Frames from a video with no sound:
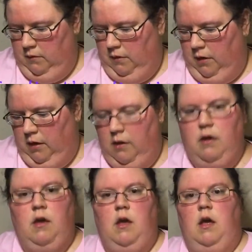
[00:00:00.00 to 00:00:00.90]
Okay.
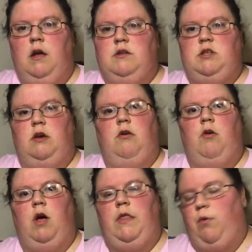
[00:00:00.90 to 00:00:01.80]

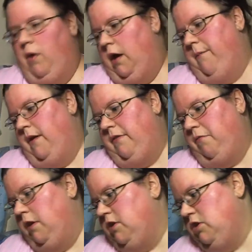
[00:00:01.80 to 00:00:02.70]
So the one I'm about to
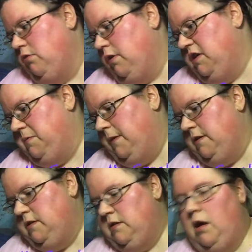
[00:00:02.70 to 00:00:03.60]
read you is
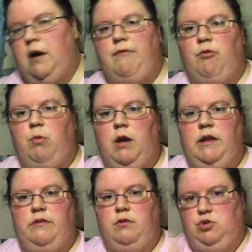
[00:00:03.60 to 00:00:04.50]
based off of what
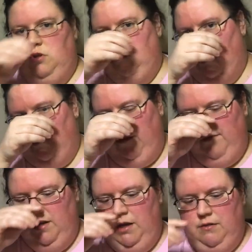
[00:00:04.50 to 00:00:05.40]
I told you in one of my
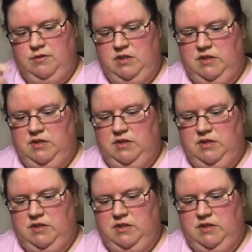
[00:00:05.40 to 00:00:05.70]
videos.